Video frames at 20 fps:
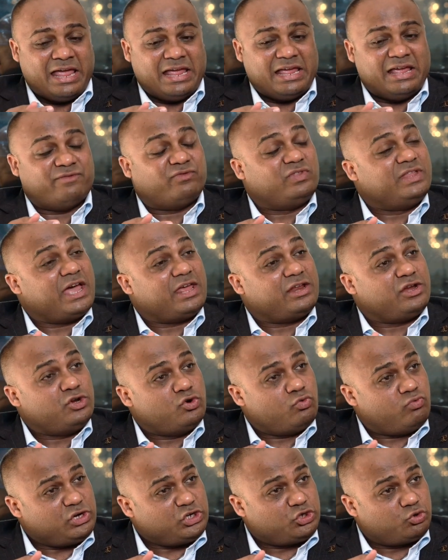If they are
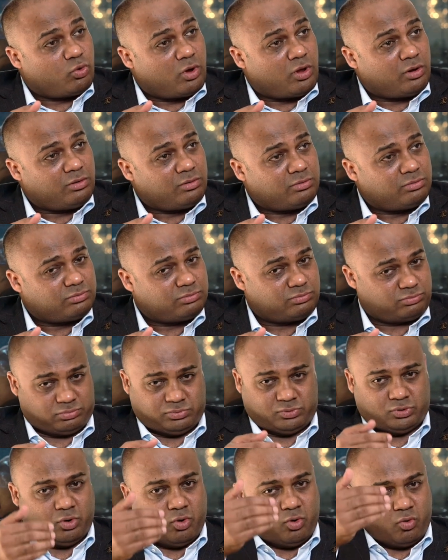individual,
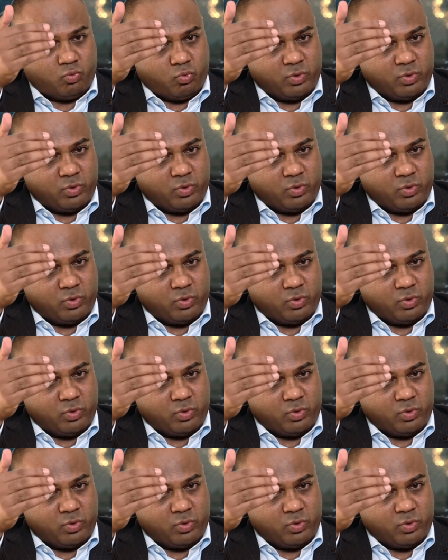so